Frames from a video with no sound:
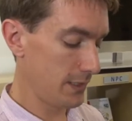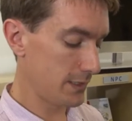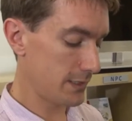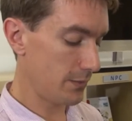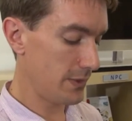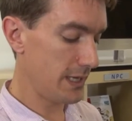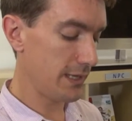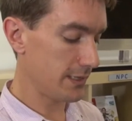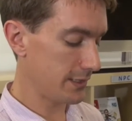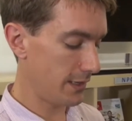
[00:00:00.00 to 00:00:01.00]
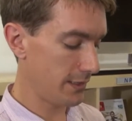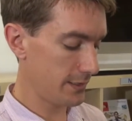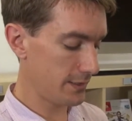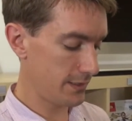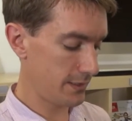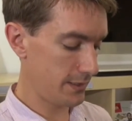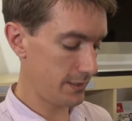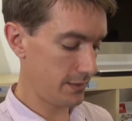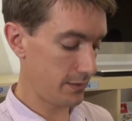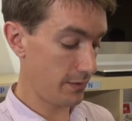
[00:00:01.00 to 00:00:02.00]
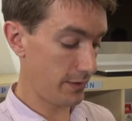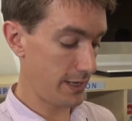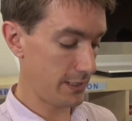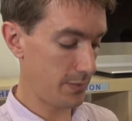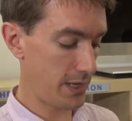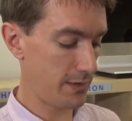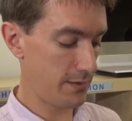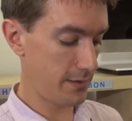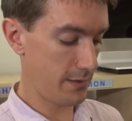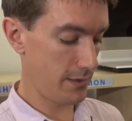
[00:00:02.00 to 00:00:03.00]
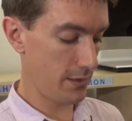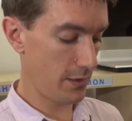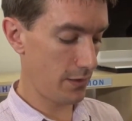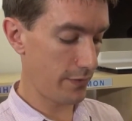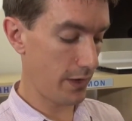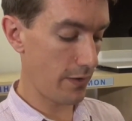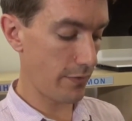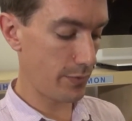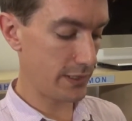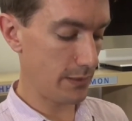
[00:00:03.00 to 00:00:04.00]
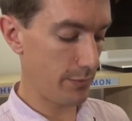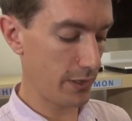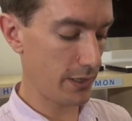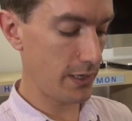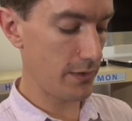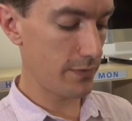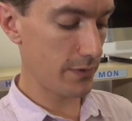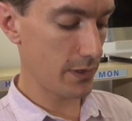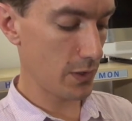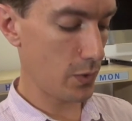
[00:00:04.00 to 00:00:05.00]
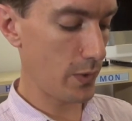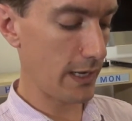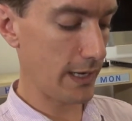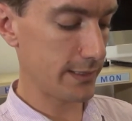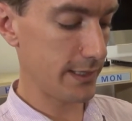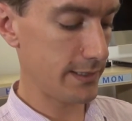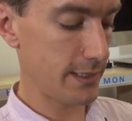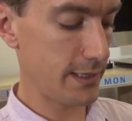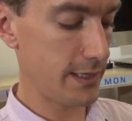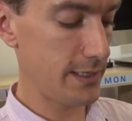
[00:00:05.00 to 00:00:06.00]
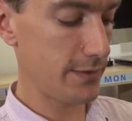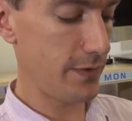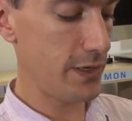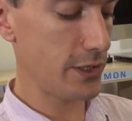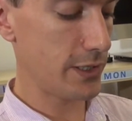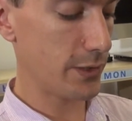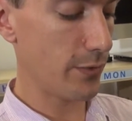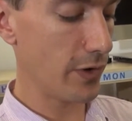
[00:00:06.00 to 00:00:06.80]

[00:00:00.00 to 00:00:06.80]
So we take the stylus, or S Pen, hover it over, press the button, and you've quick access to these features. So we've